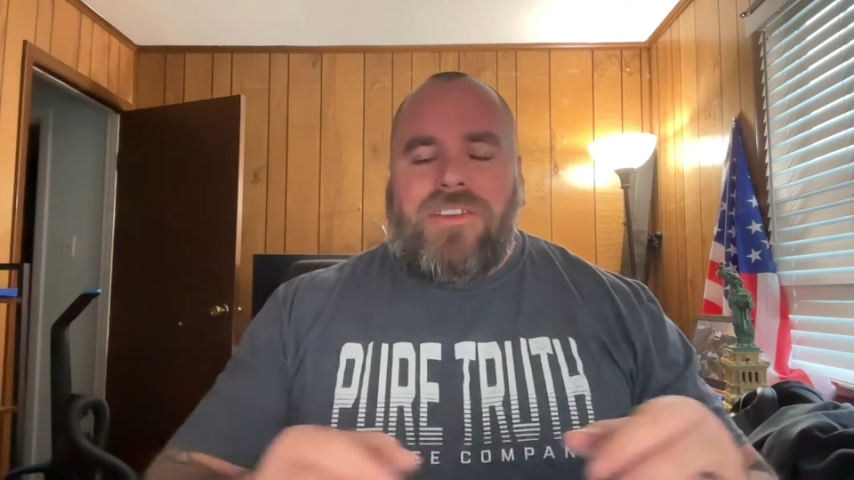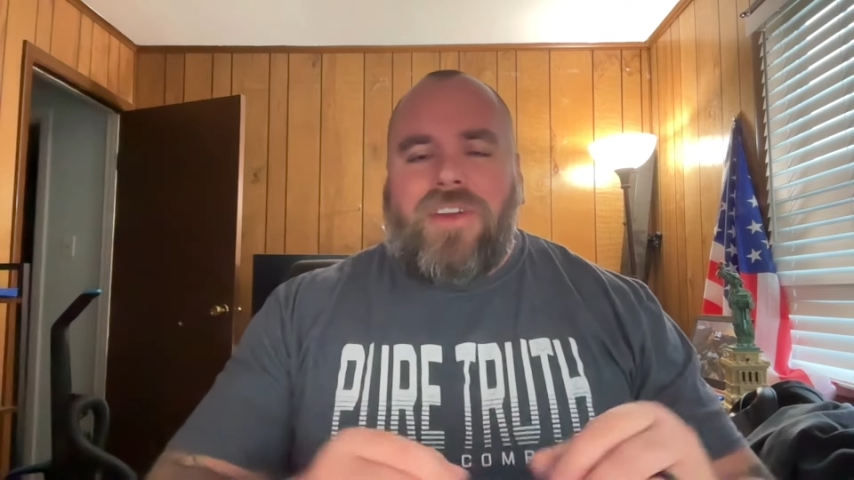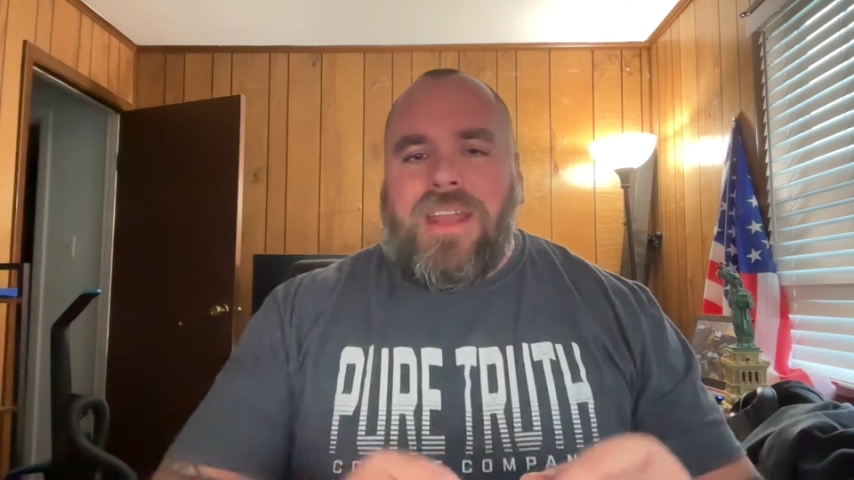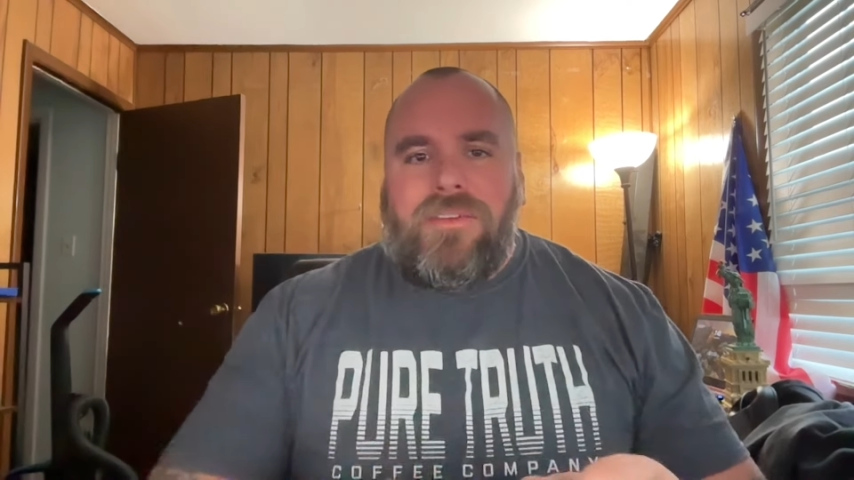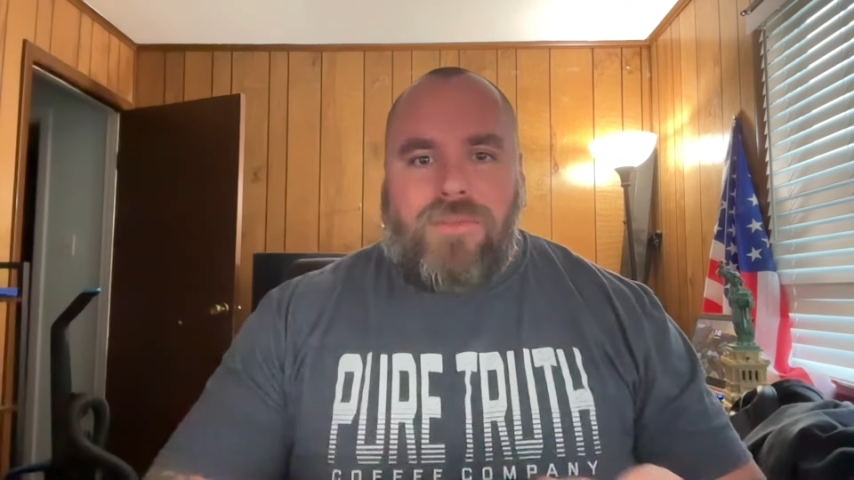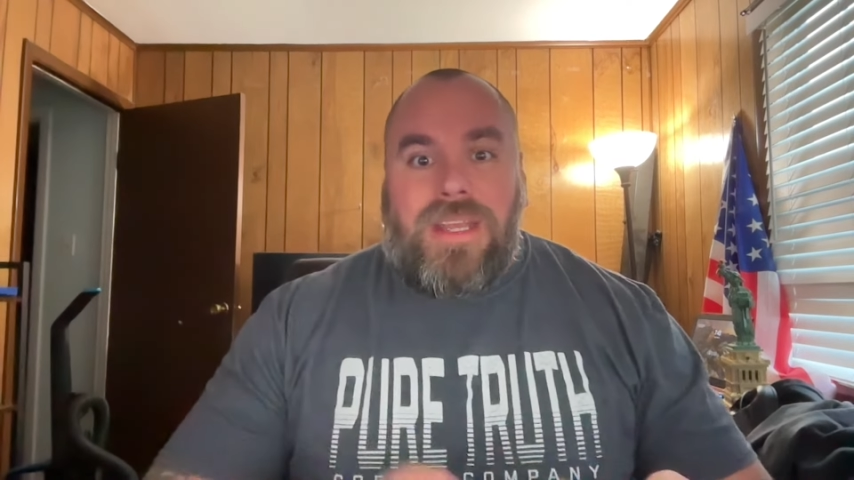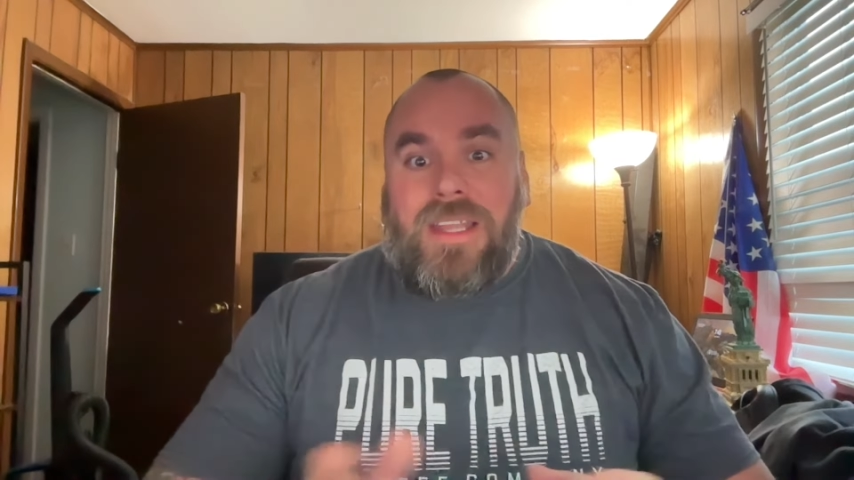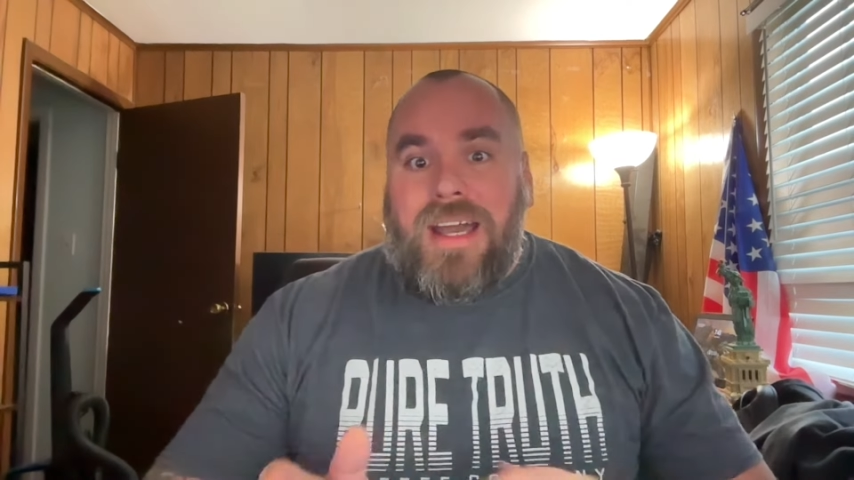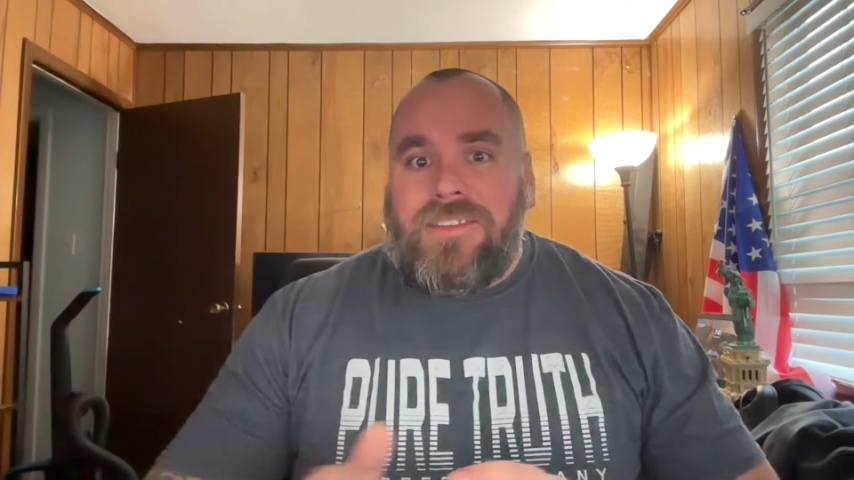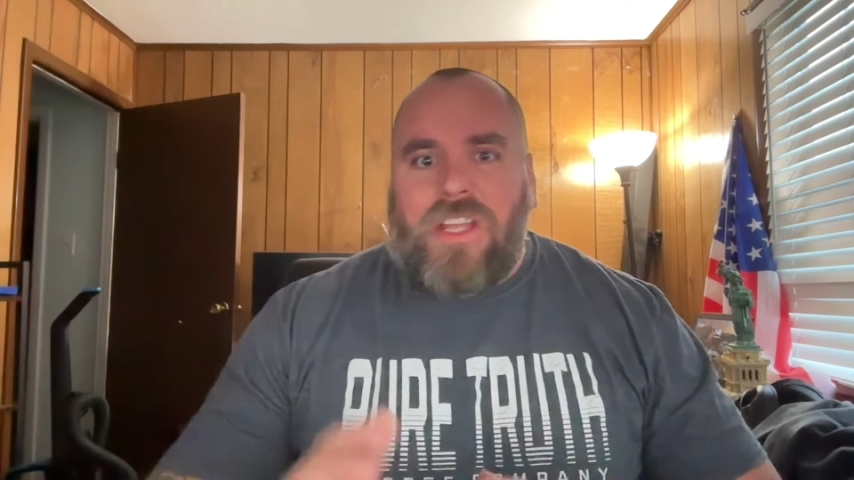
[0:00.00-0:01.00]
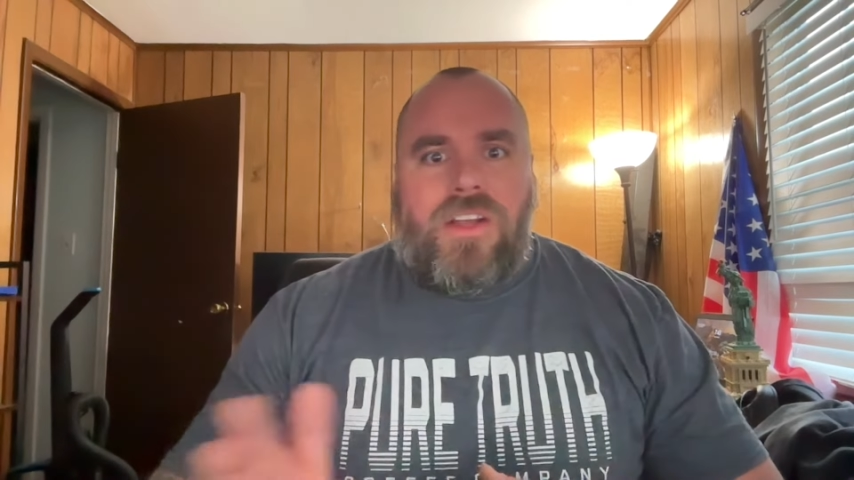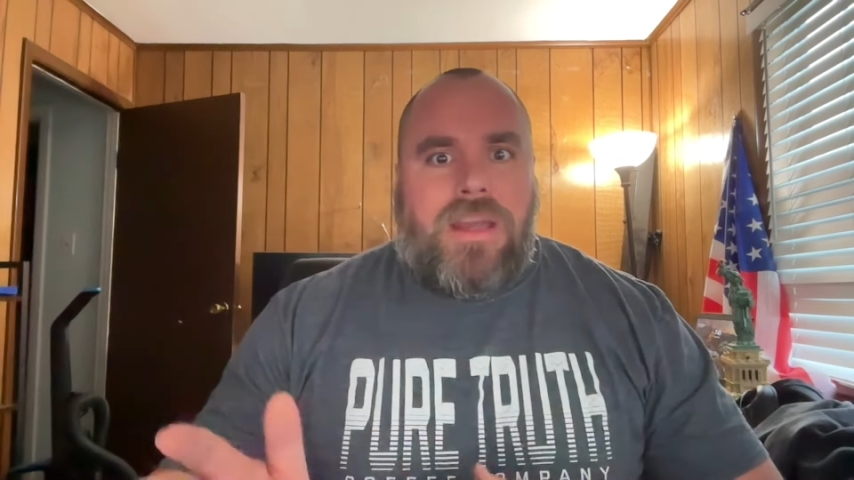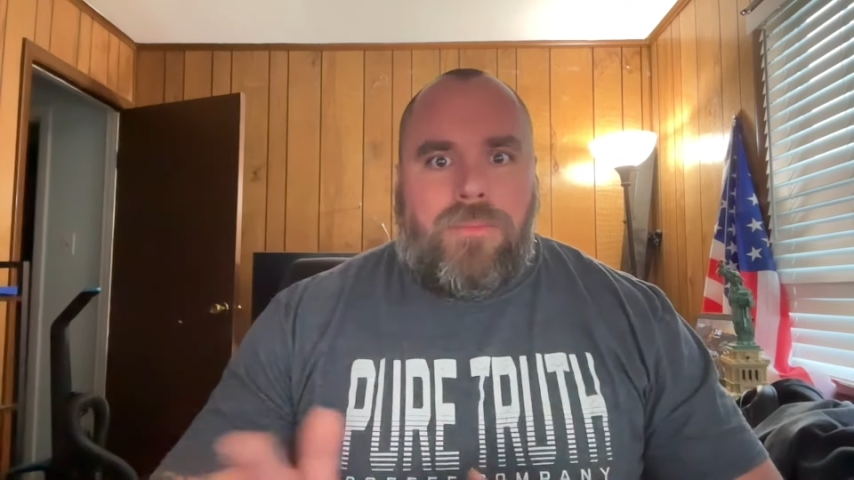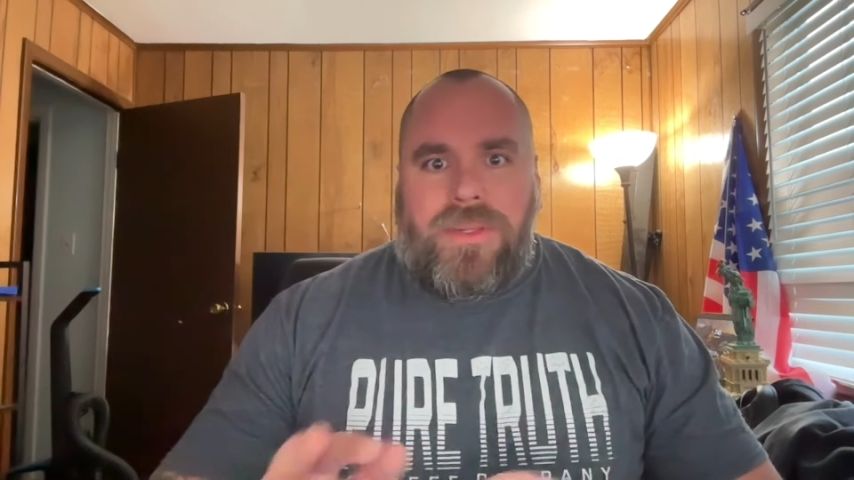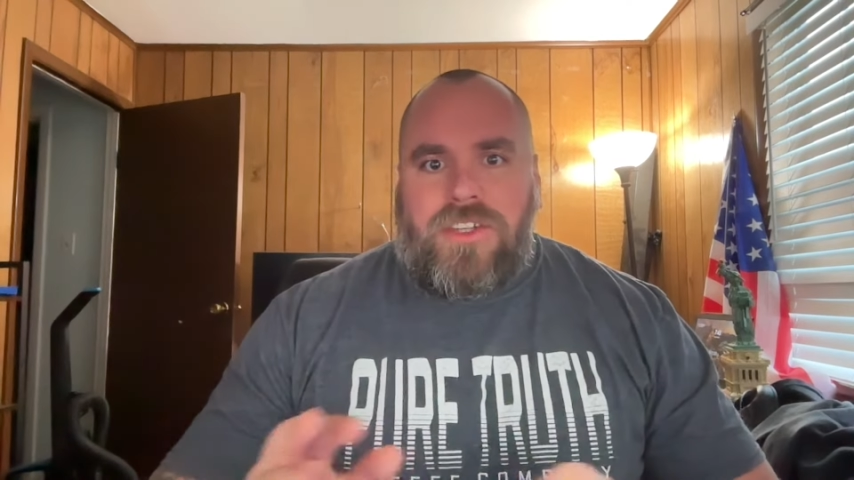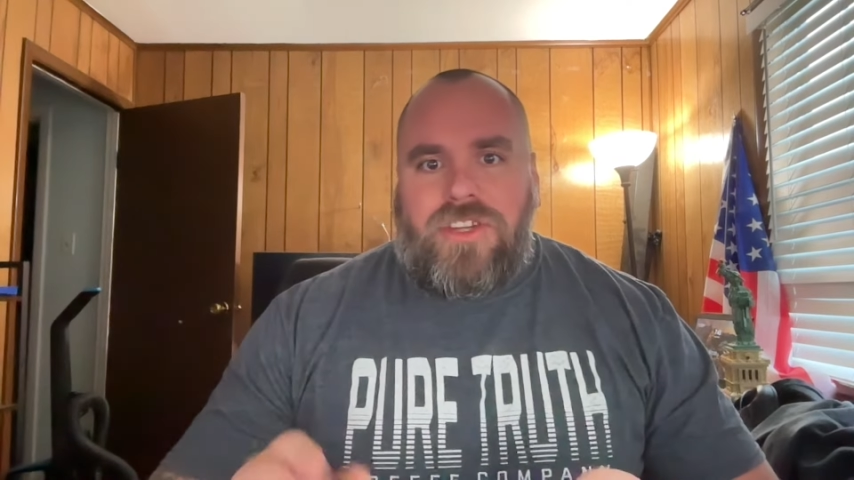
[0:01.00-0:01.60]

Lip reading: I try to realize, I look up when the